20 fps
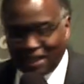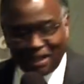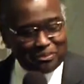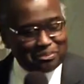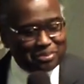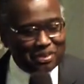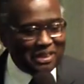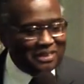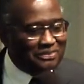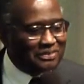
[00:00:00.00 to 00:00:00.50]
I
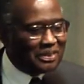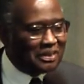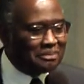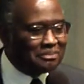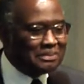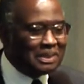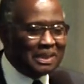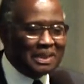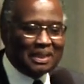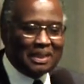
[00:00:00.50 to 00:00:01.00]
pray for
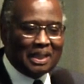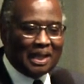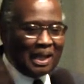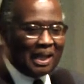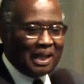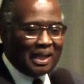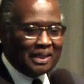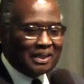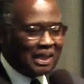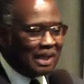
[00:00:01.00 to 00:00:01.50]
him.
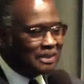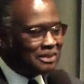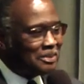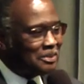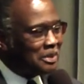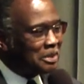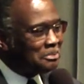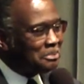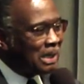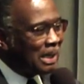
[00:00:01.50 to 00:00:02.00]
I ain't got to
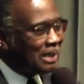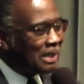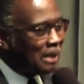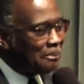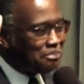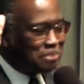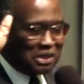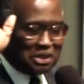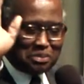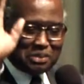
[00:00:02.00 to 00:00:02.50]
worry about it. I
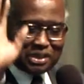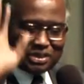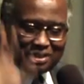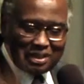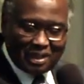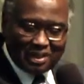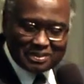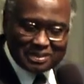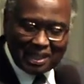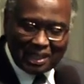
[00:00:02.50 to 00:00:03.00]
put him in
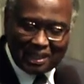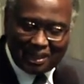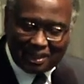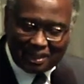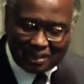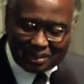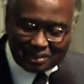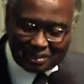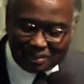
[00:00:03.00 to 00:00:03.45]
God's hand.